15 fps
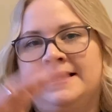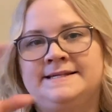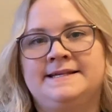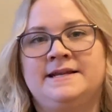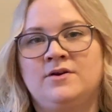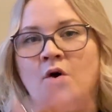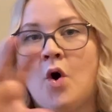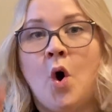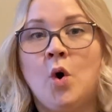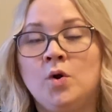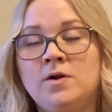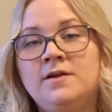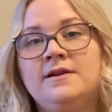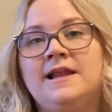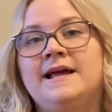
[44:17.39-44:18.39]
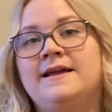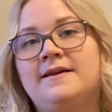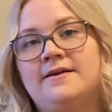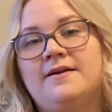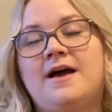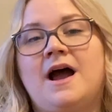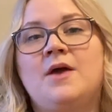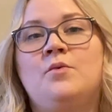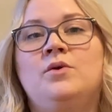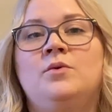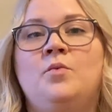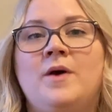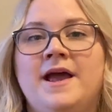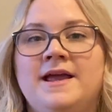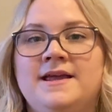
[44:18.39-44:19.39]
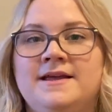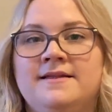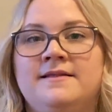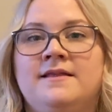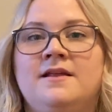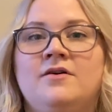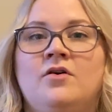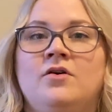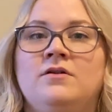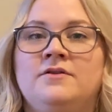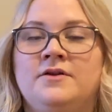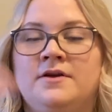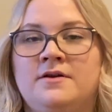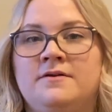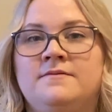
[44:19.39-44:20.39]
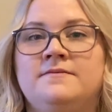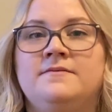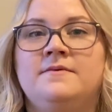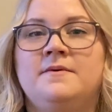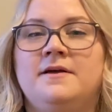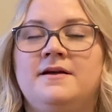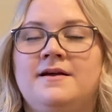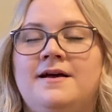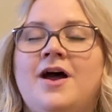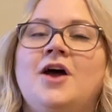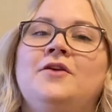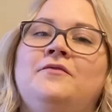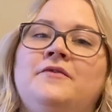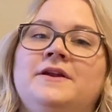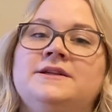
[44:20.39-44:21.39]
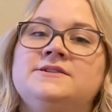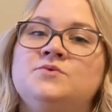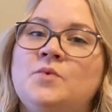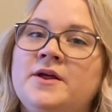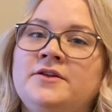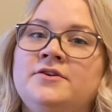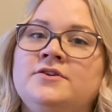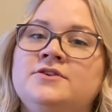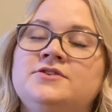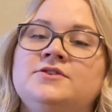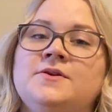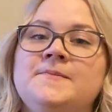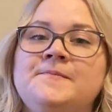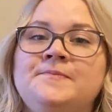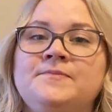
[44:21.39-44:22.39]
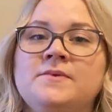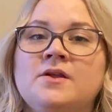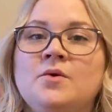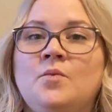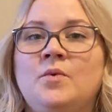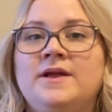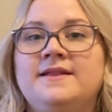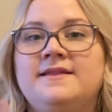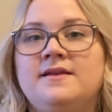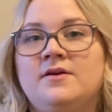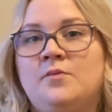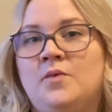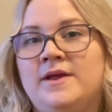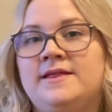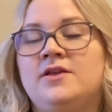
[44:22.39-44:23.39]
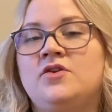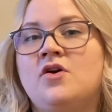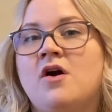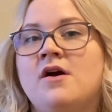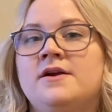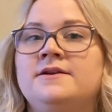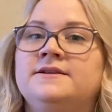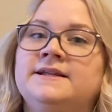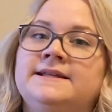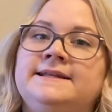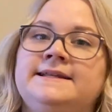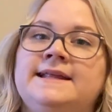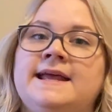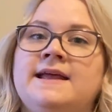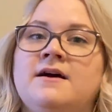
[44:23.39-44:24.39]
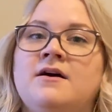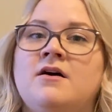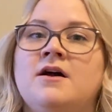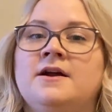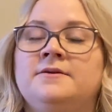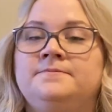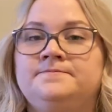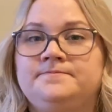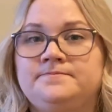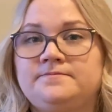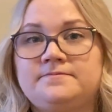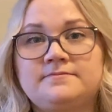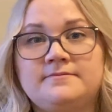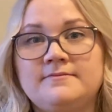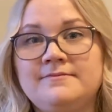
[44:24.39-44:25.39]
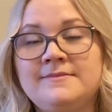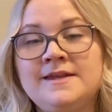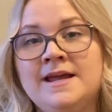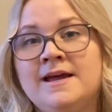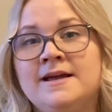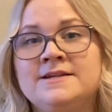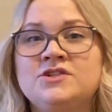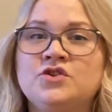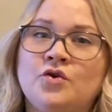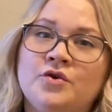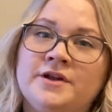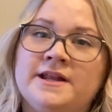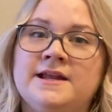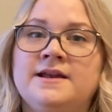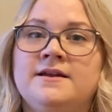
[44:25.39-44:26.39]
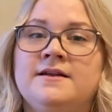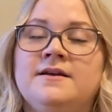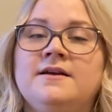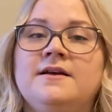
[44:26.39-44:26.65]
in whole, like I will weigh in all the unfinished sweaters with the yarn that they are stored in